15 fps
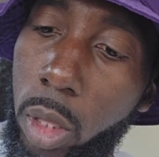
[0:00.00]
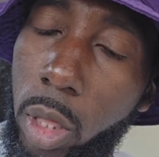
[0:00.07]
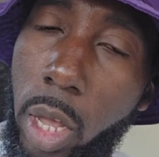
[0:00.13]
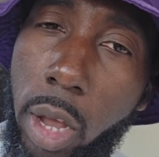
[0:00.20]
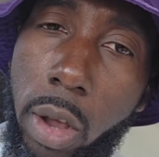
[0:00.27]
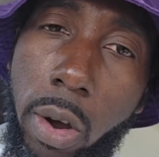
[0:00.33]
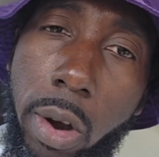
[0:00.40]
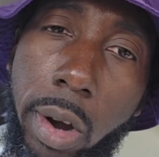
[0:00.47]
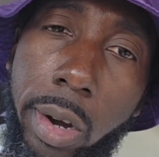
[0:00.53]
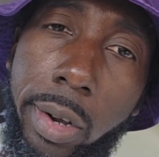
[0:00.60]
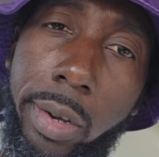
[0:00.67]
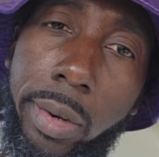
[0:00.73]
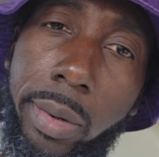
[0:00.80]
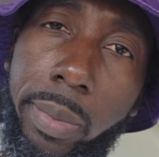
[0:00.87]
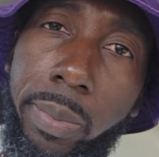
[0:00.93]
they
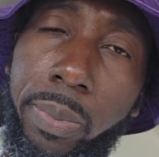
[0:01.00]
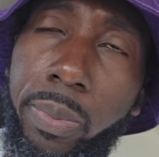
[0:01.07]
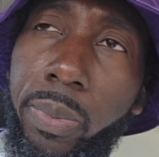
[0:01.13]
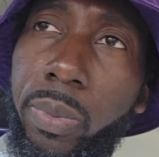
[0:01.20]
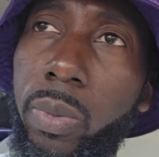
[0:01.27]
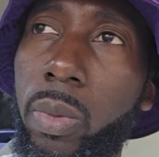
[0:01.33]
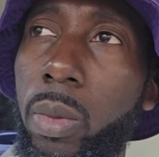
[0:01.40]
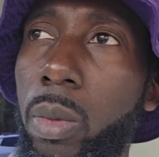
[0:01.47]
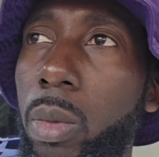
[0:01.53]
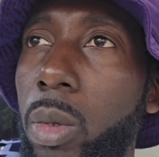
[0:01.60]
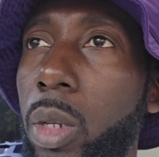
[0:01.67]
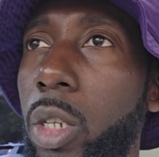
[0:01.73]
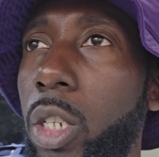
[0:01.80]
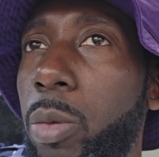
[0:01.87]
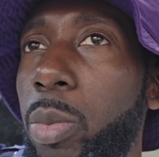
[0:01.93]
are
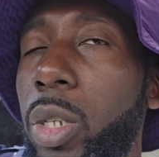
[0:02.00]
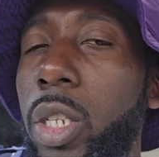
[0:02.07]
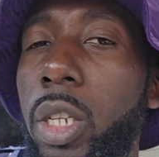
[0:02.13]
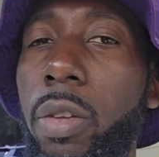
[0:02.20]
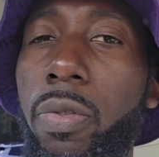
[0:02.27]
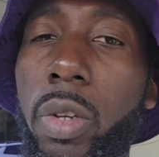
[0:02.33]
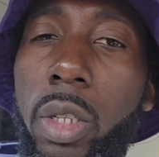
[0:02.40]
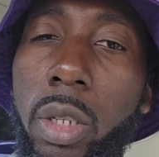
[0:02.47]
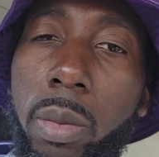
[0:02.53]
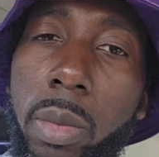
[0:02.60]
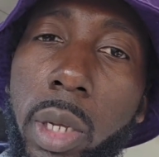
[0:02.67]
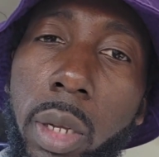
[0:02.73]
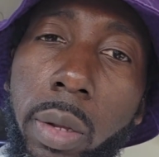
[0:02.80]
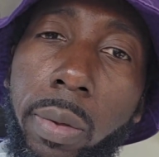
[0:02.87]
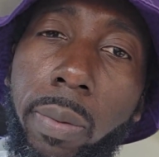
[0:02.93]
specific to
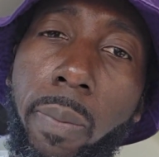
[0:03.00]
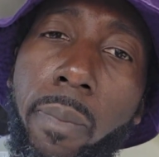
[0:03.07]
me,